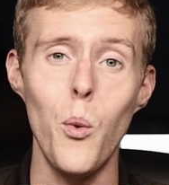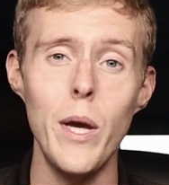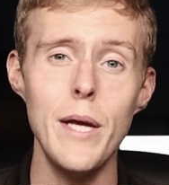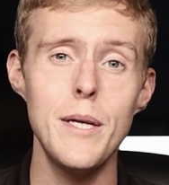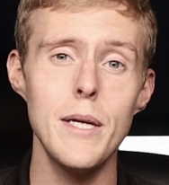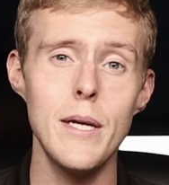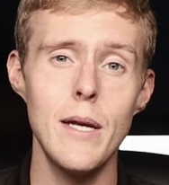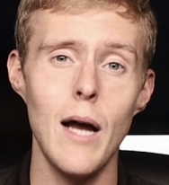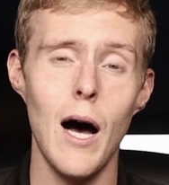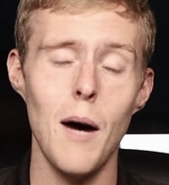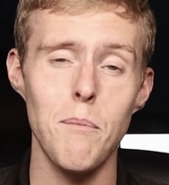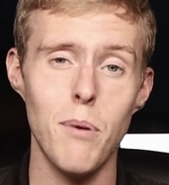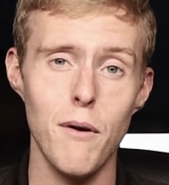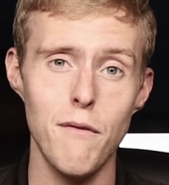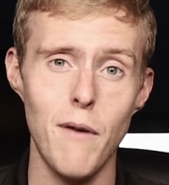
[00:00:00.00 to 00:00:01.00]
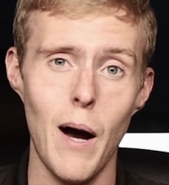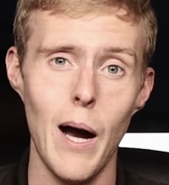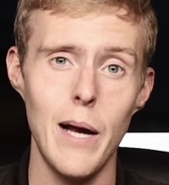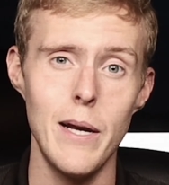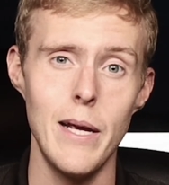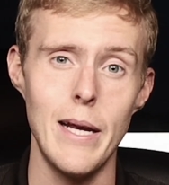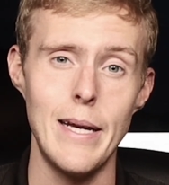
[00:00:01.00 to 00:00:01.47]
we did not
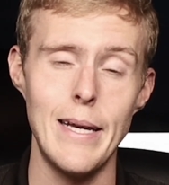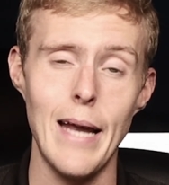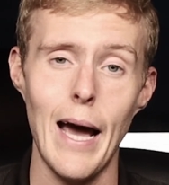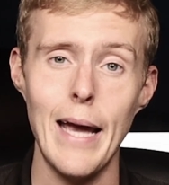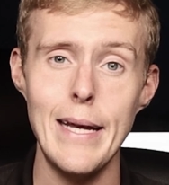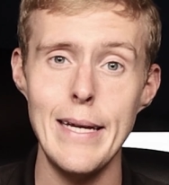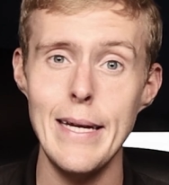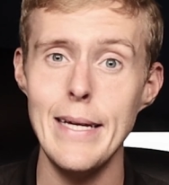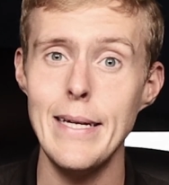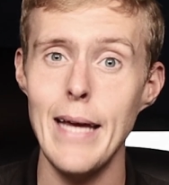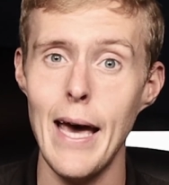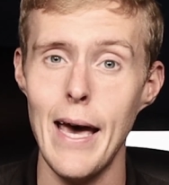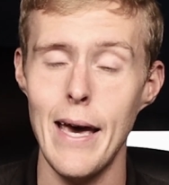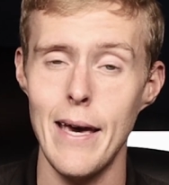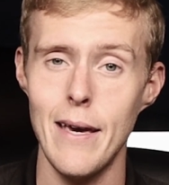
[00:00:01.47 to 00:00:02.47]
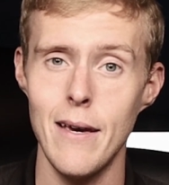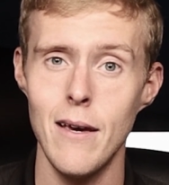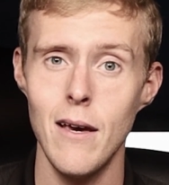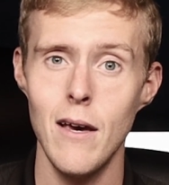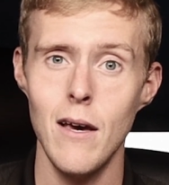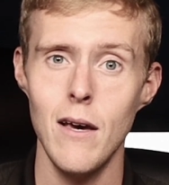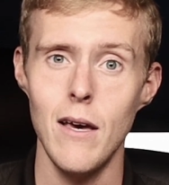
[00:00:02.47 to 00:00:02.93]
provide a 90
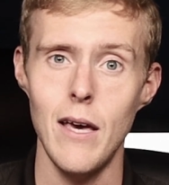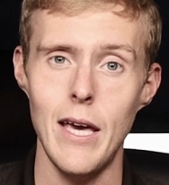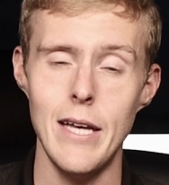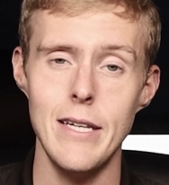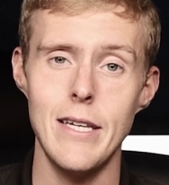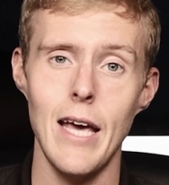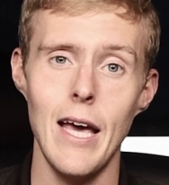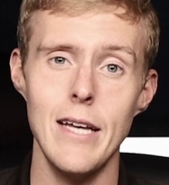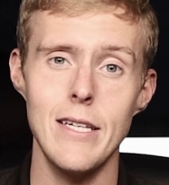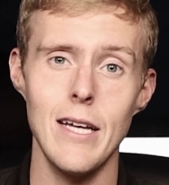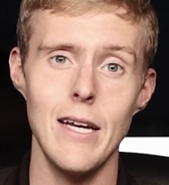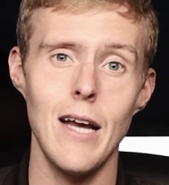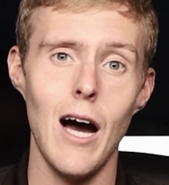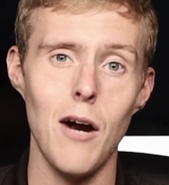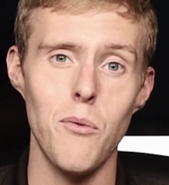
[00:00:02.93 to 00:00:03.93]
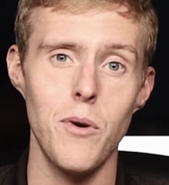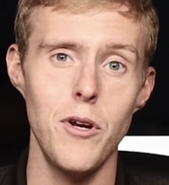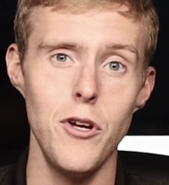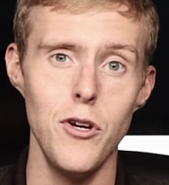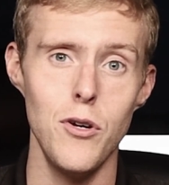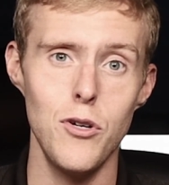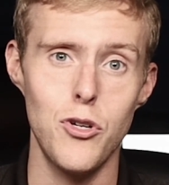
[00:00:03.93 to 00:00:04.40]
day intend to not
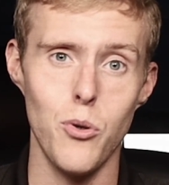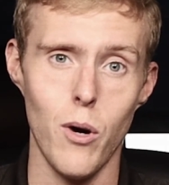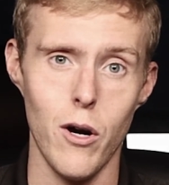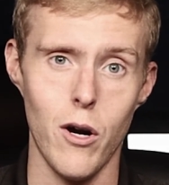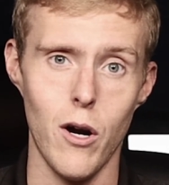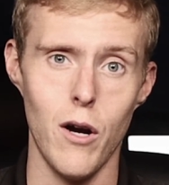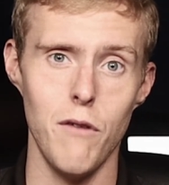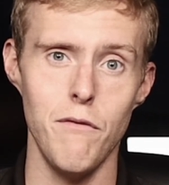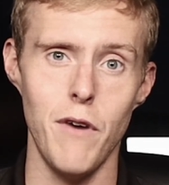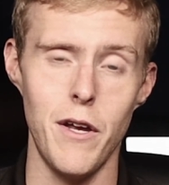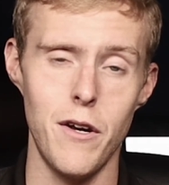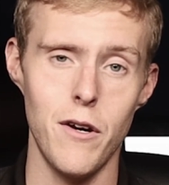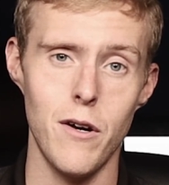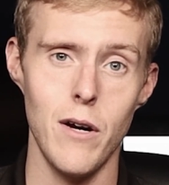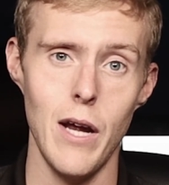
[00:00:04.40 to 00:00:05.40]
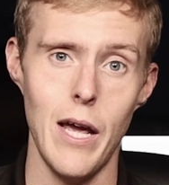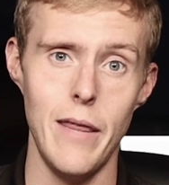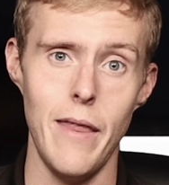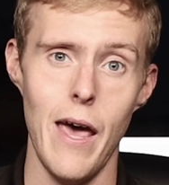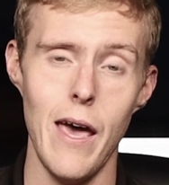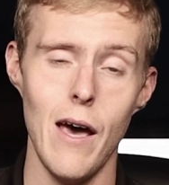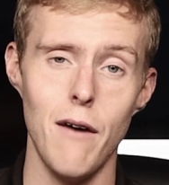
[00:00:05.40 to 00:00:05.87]
renew to our current vendor
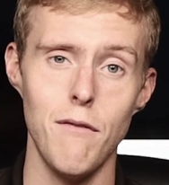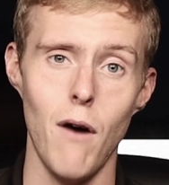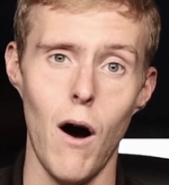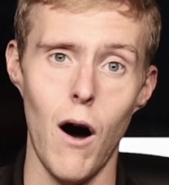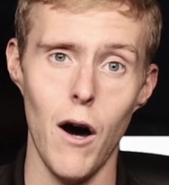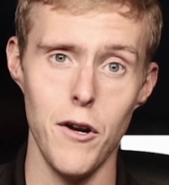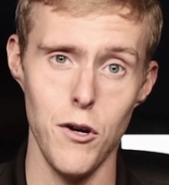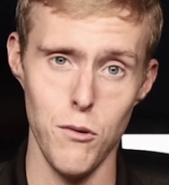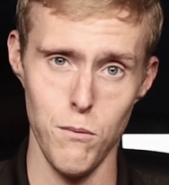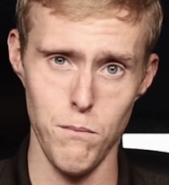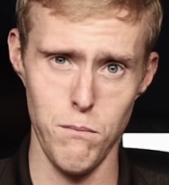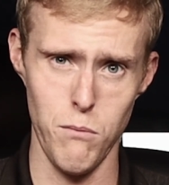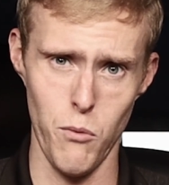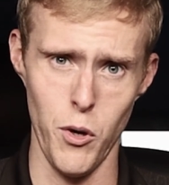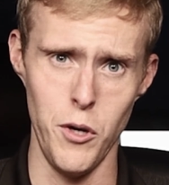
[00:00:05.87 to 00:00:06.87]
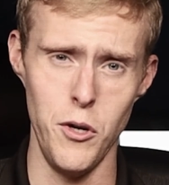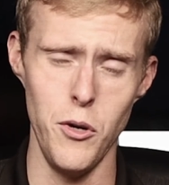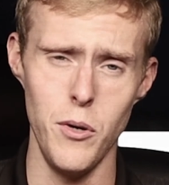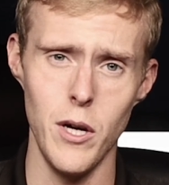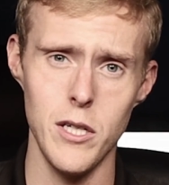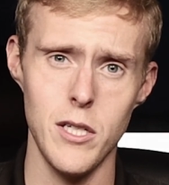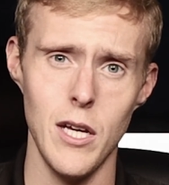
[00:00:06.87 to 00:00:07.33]
and they have auto
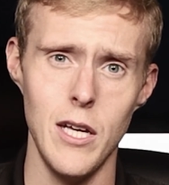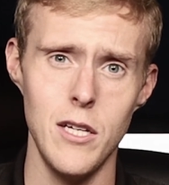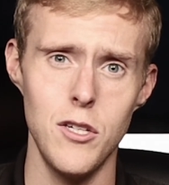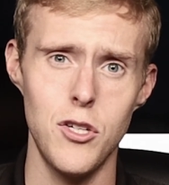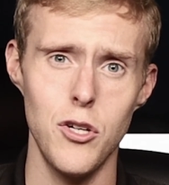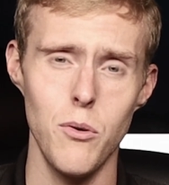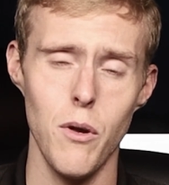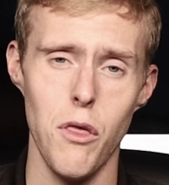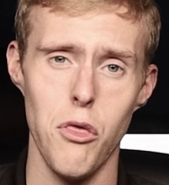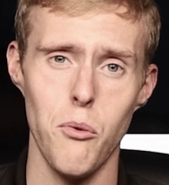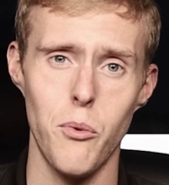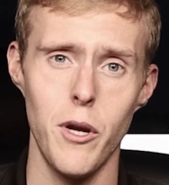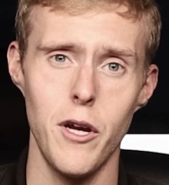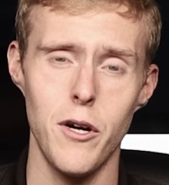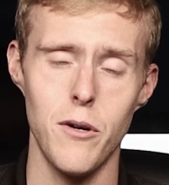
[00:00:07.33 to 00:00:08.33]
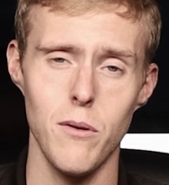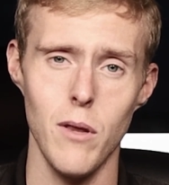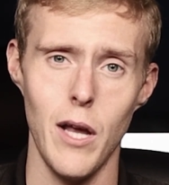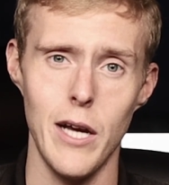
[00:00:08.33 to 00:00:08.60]
renewed us into a three-year